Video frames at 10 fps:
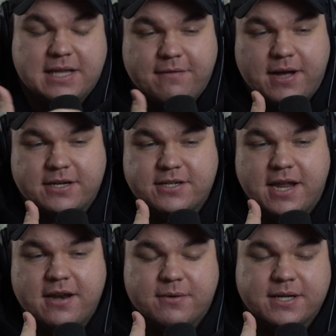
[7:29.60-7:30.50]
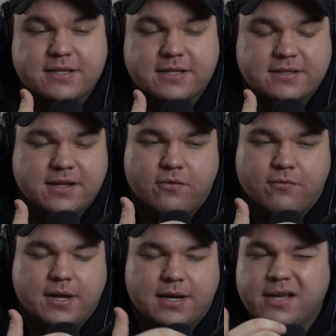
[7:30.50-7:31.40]
live action anyways, it's not
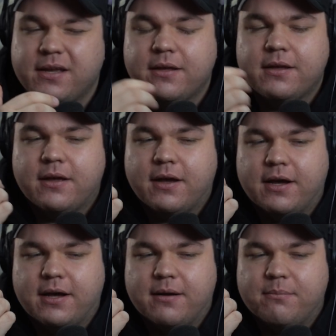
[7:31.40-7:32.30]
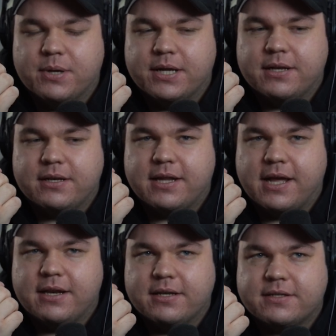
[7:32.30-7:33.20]
really. But
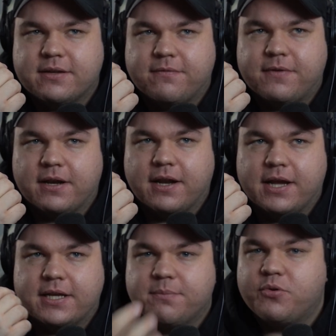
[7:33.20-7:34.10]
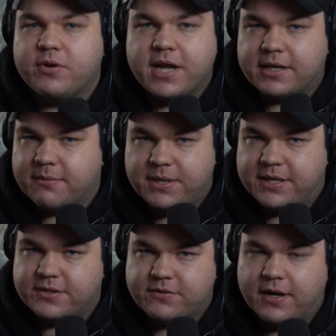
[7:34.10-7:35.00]
then something like The Beauty and the
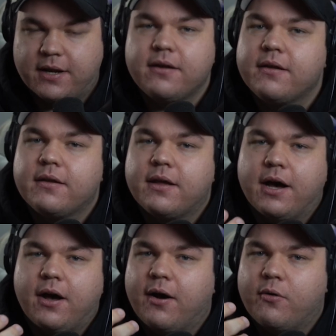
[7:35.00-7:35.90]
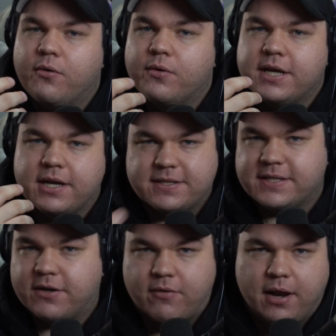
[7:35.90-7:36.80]
Beast, right? Or the other
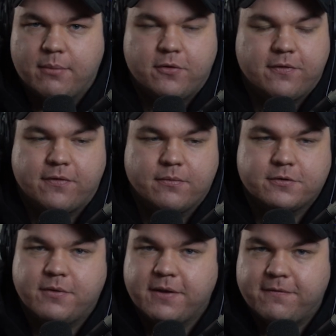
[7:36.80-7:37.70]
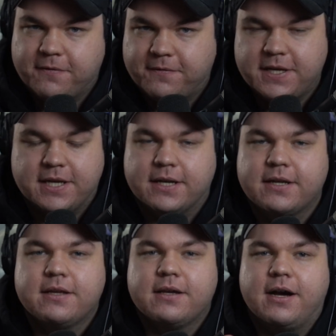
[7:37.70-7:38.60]
Cinderella movie from 2015.
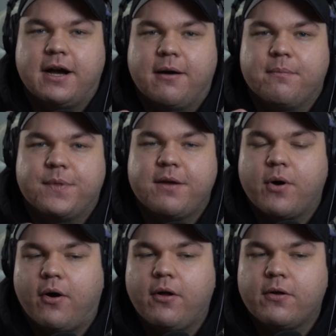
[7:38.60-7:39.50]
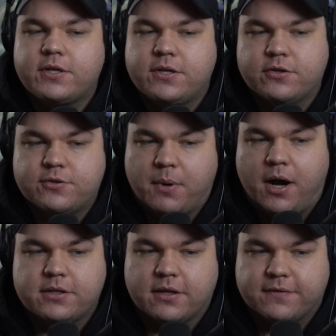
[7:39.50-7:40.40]
They were all huge
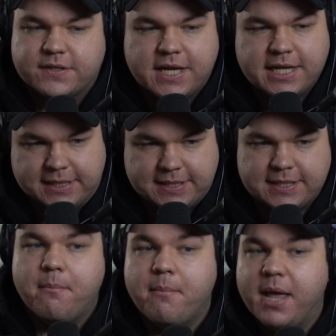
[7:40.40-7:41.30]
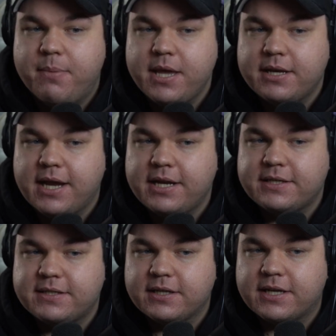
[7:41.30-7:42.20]
box office hits. Maybe that is
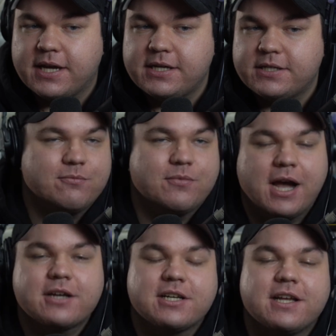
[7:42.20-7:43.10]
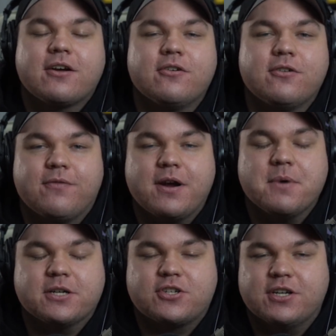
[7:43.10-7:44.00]
still the case. We actually could very
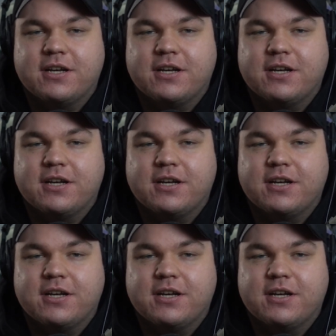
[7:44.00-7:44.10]
much